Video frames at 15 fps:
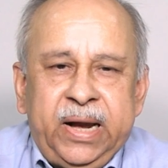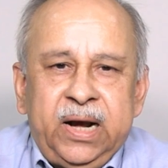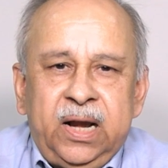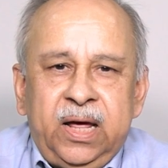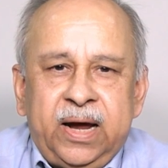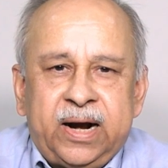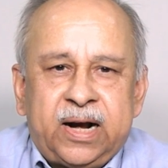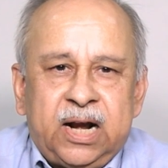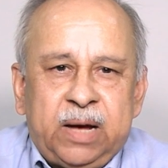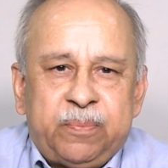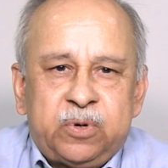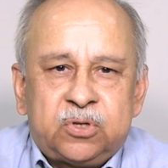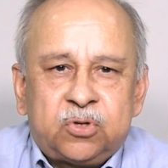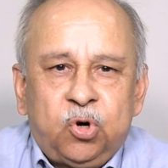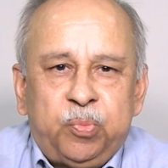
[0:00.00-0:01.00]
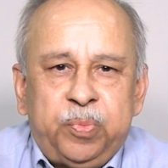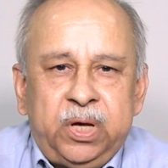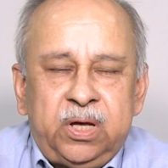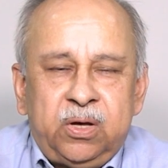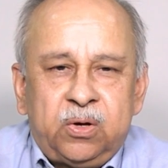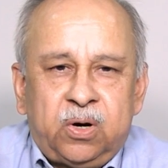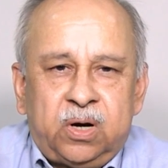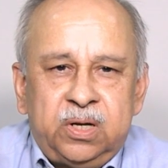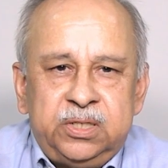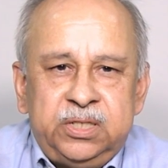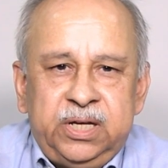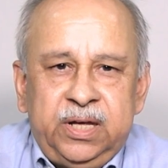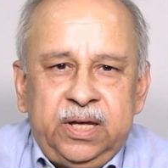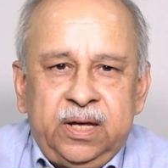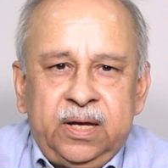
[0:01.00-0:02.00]
mainly at laparoscopic
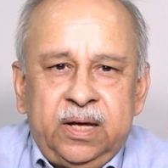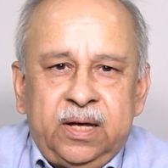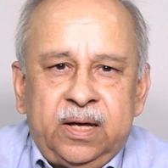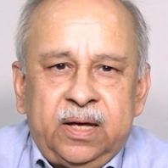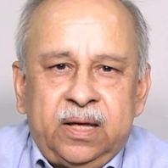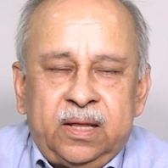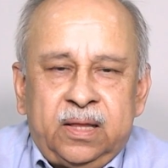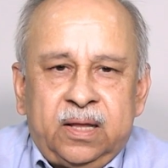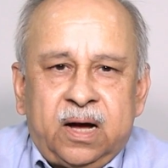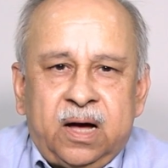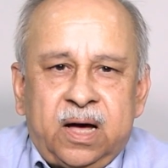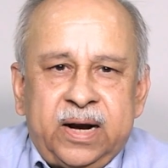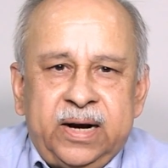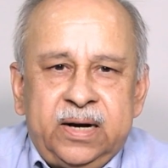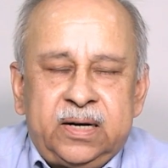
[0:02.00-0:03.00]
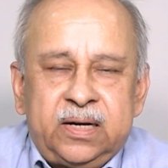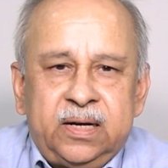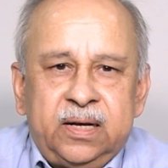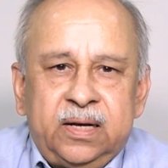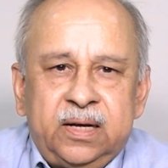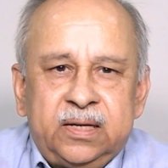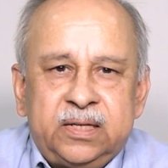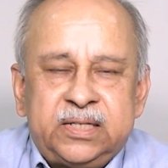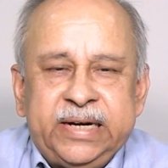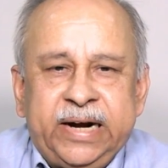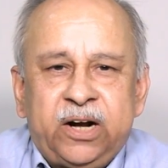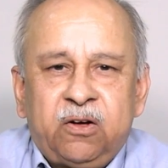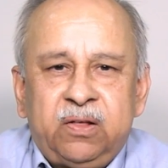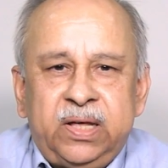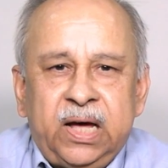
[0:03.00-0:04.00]
urology, the current
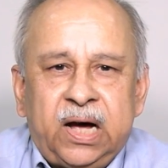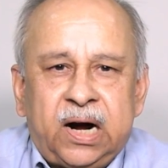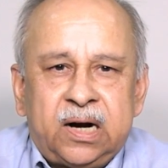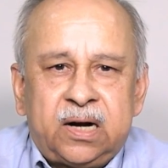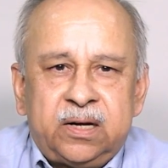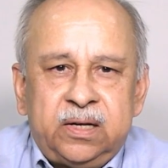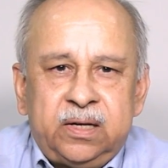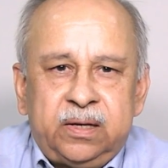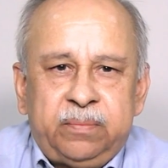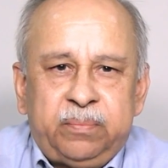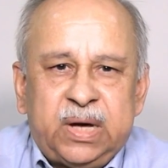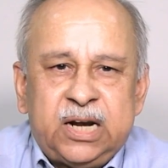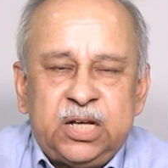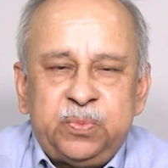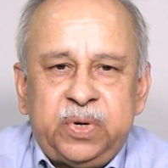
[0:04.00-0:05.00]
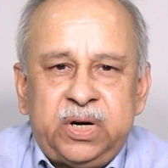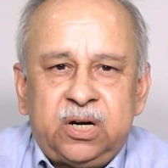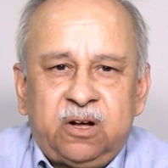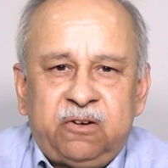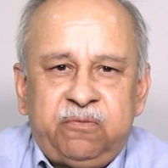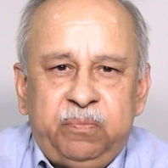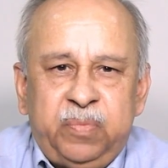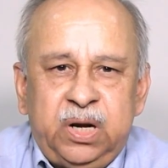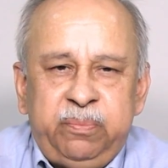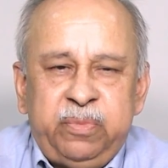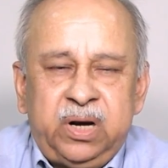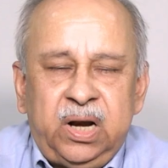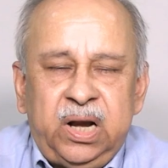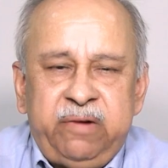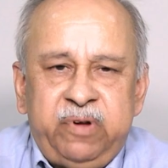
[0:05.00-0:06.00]
state-of-the-art management of
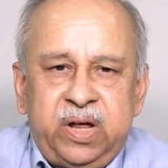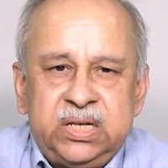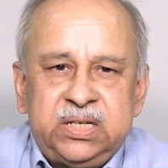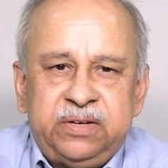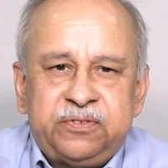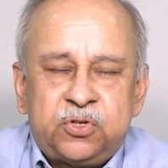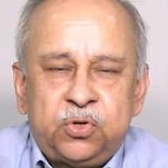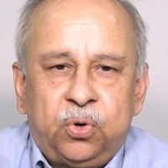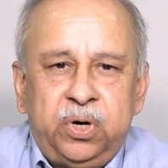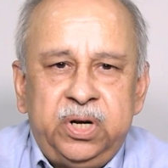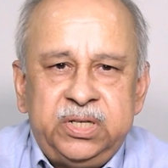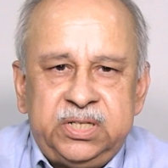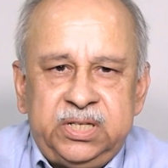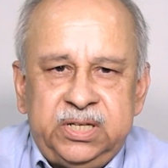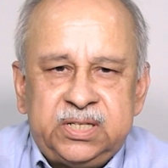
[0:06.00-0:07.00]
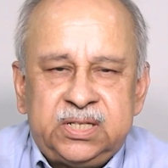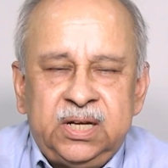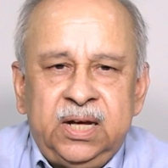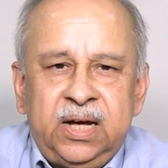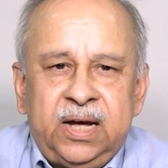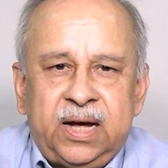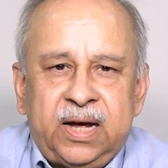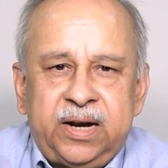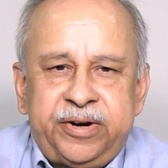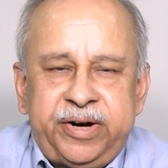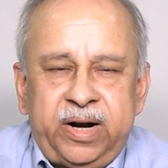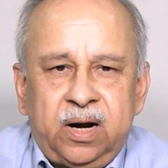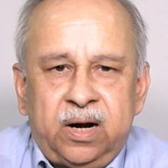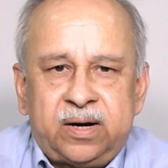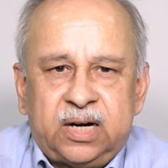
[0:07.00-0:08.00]
minimally invasive stone disease and
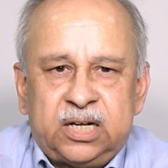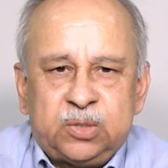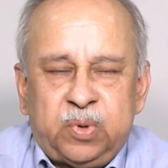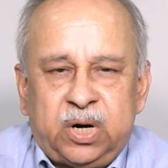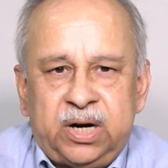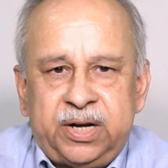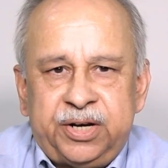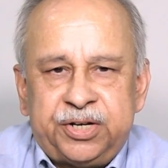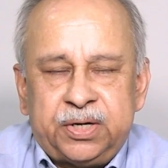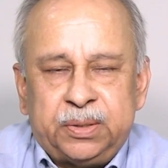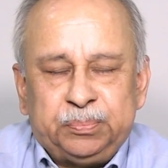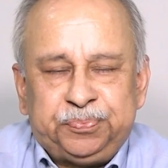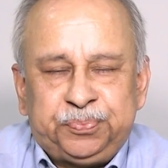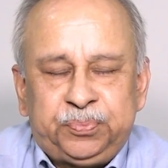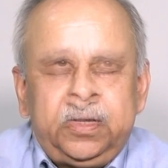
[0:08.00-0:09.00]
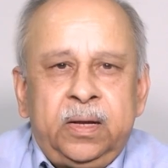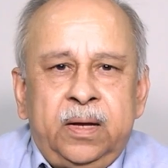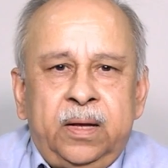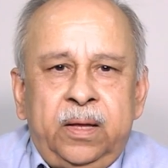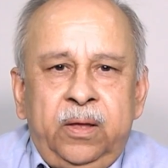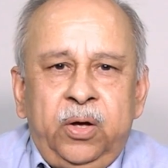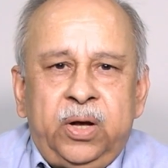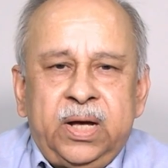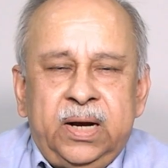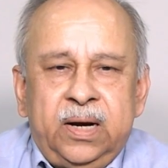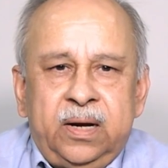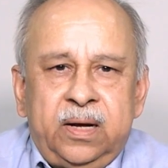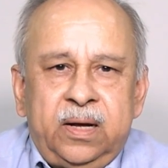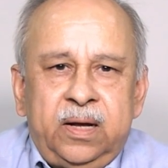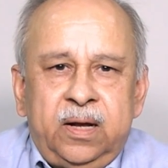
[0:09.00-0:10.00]
renal transplantation. You
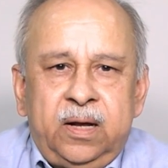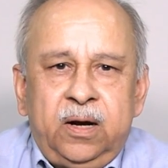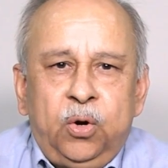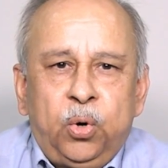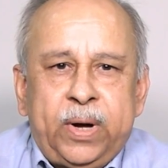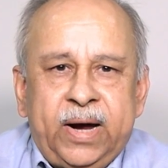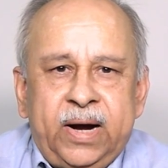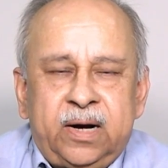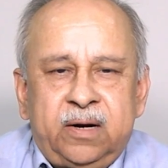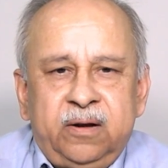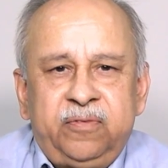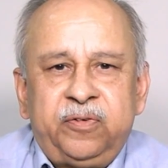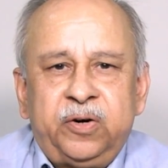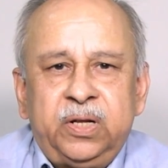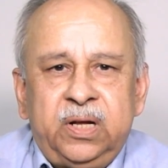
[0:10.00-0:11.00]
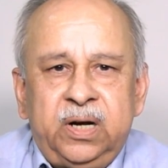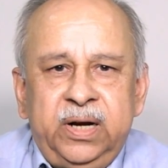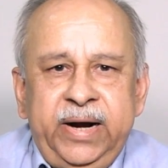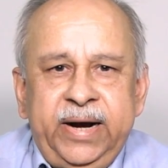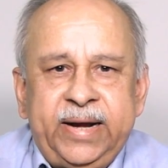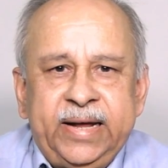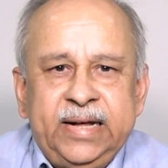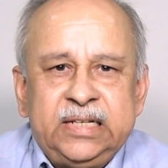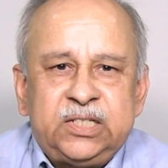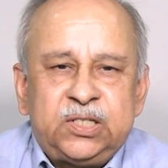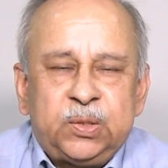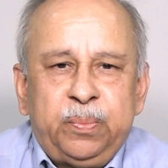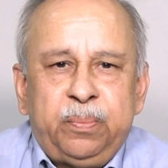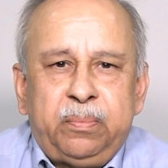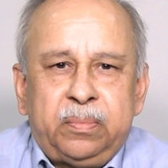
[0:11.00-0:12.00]
can look at further details